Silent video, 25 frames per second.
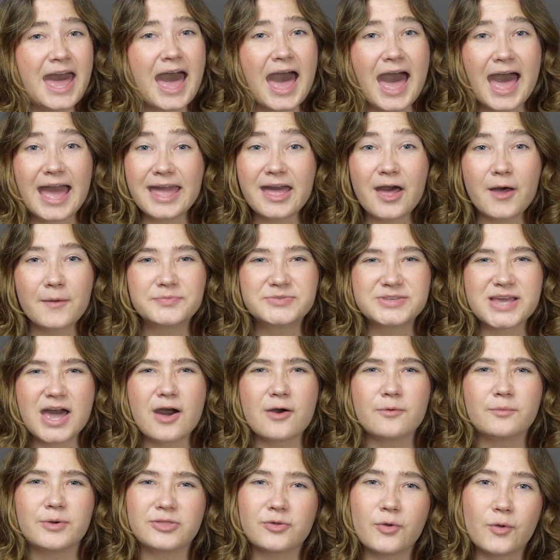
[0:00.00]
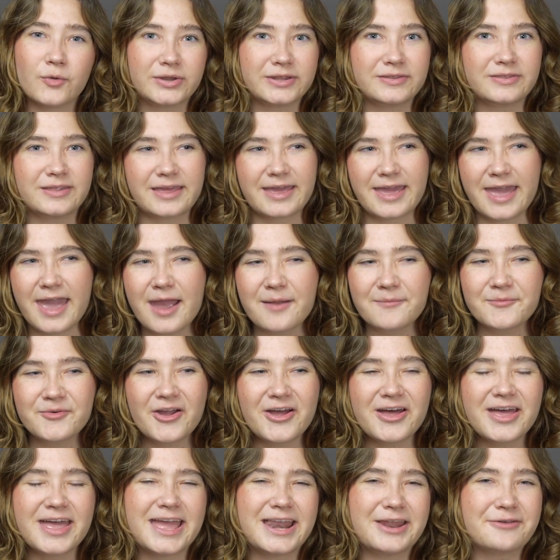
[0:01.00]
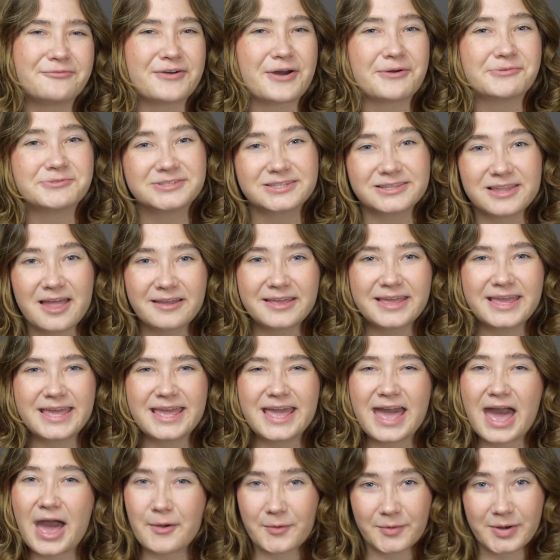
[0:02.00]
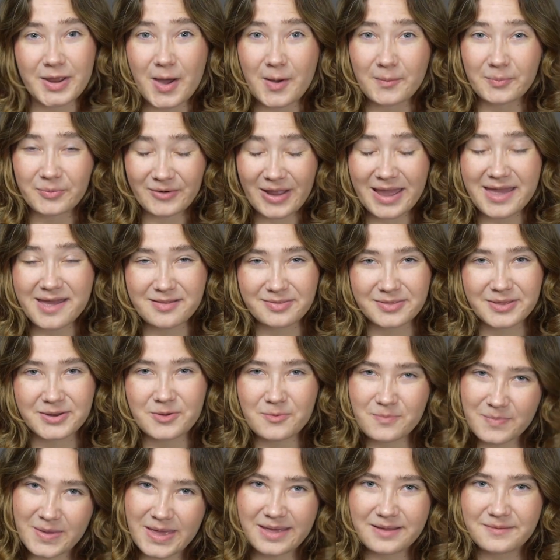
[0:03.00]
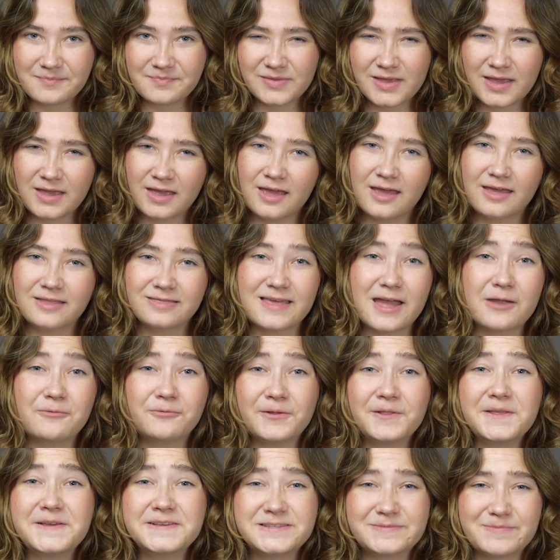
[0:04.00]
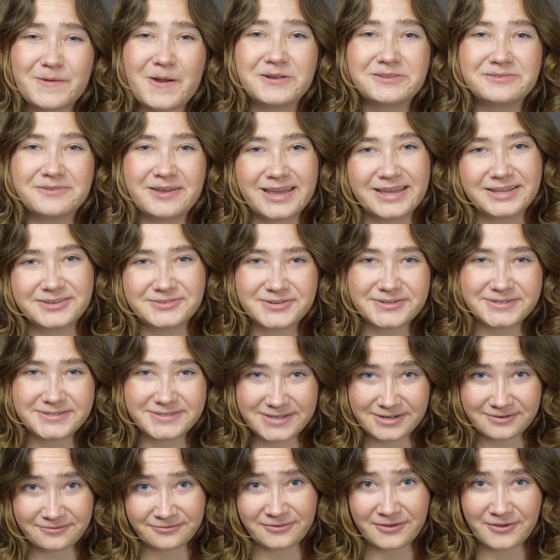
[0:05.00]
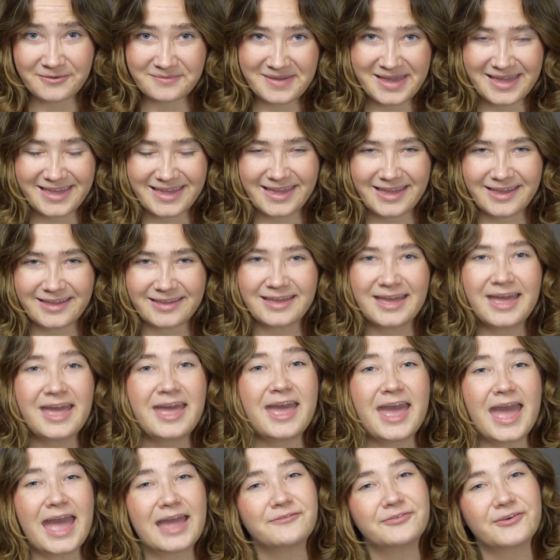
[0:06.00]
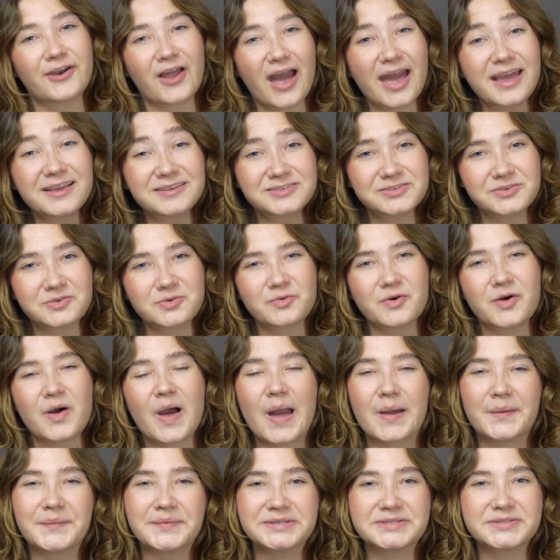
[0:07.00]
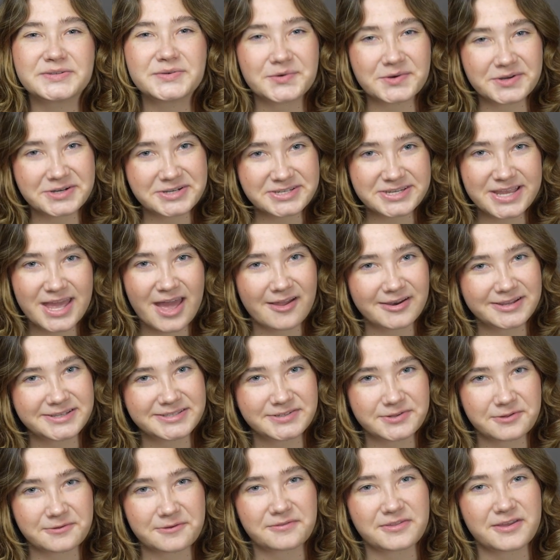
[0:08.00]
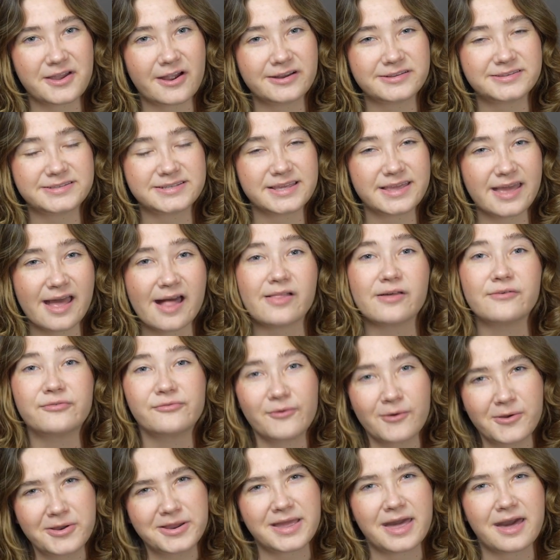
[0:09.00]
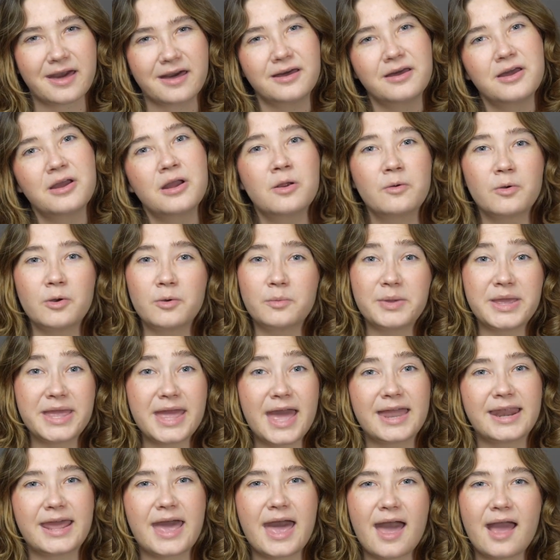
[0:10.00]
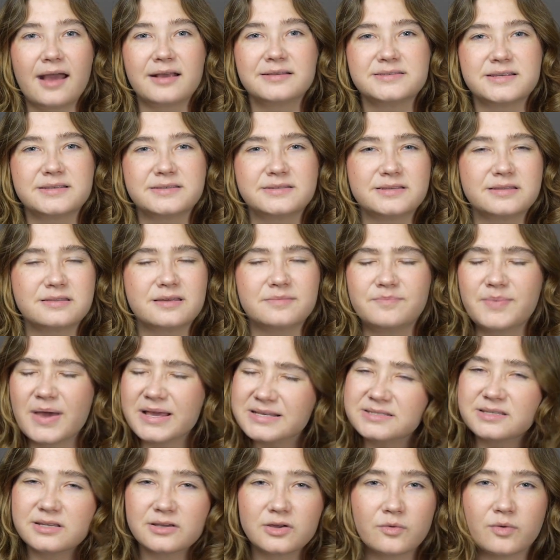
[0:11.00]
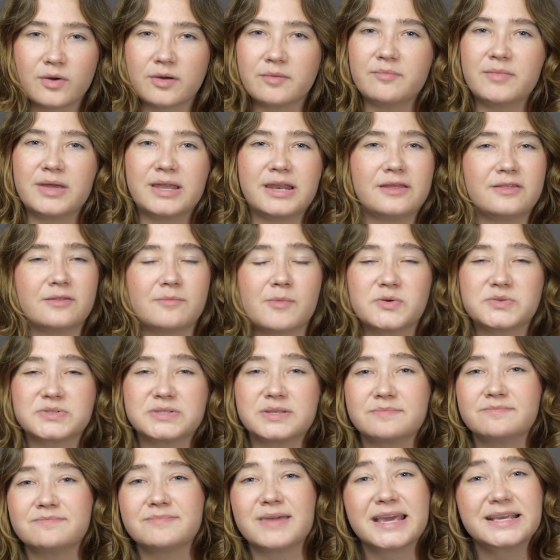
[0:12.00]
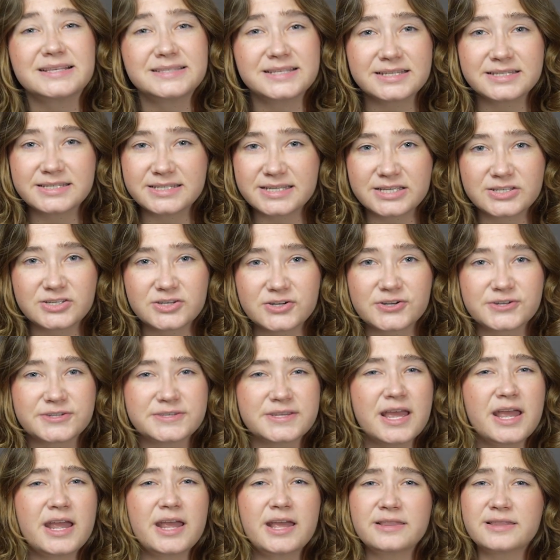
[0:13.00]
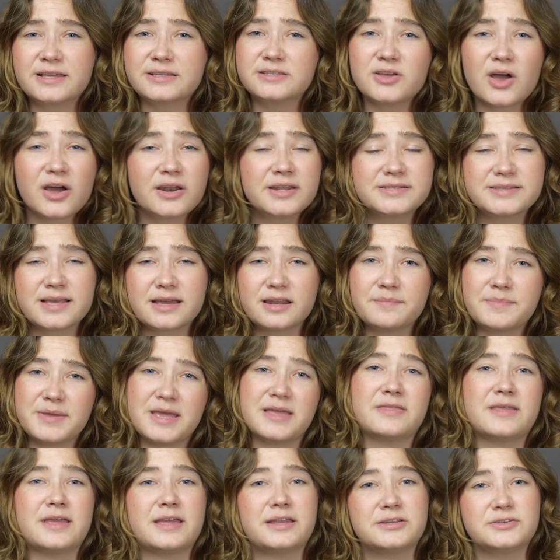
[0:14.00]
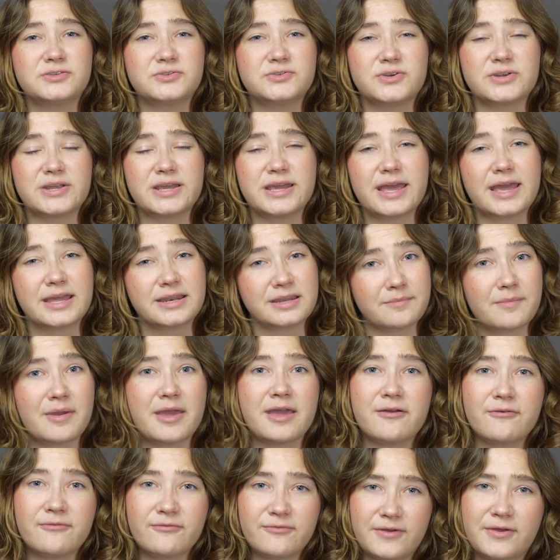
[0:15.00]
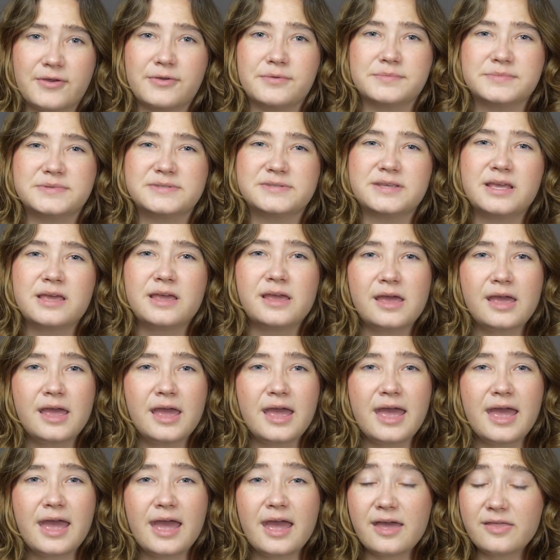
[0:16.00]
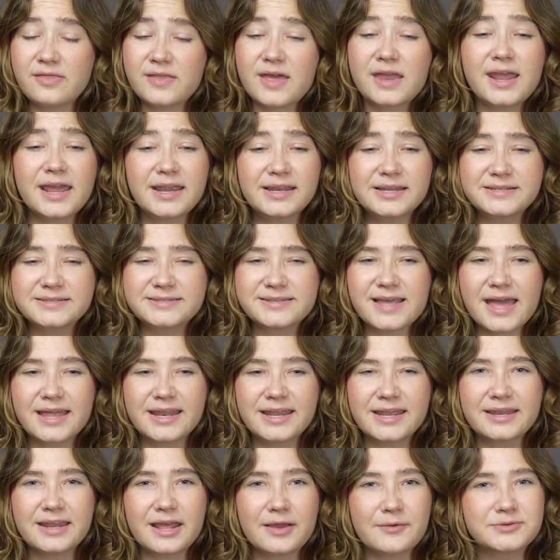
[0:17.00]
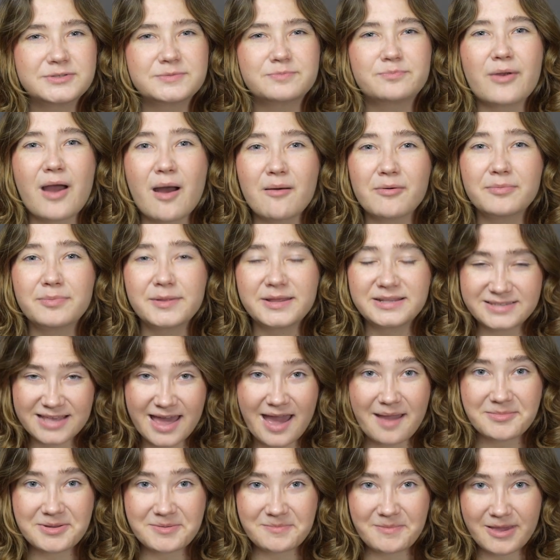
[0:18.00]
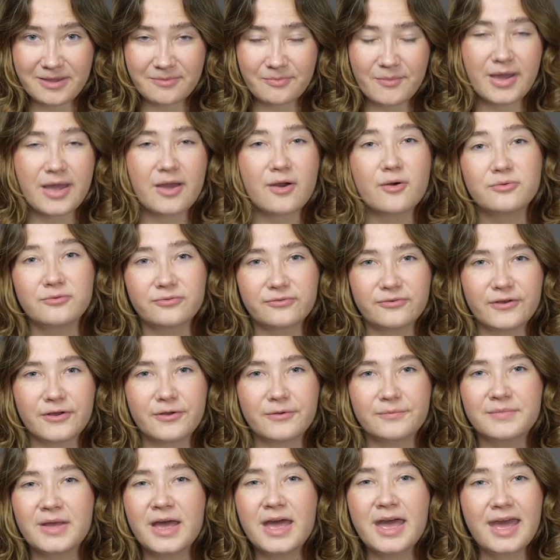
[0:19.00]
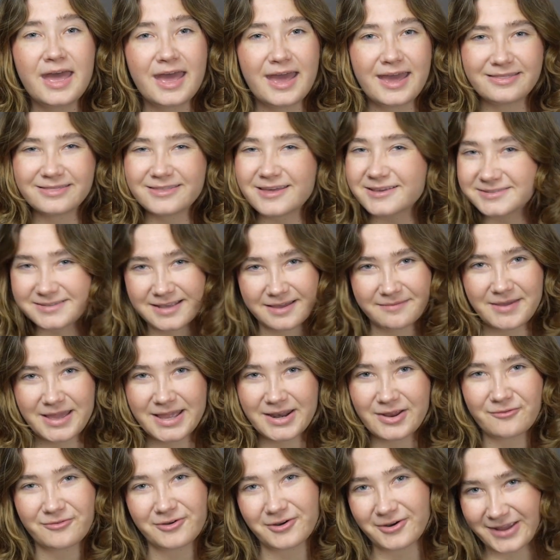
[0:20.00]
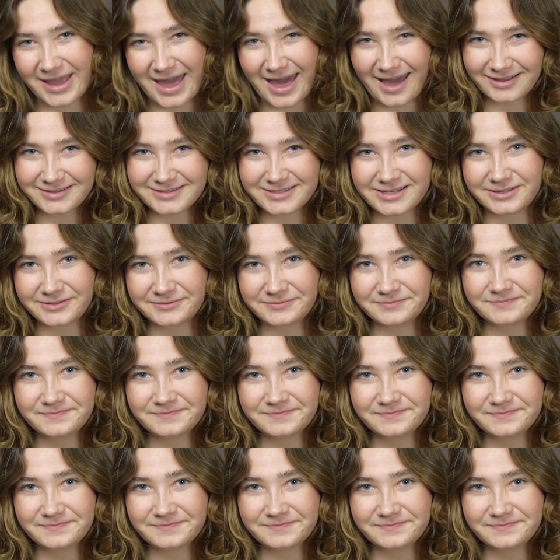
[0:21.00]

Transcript: I helped out with holding the camera, and if I was lucky, I would help write a little bit. That really sparked my interest in filmmaking, and for high school, I went to Orange County School of the Arts in California, where we had access to the best equipment and the most amazing teachers that taught us how to be in the industry and to make films. And then I decided it was probably time to make my own film, and thus I made Ovaryacting.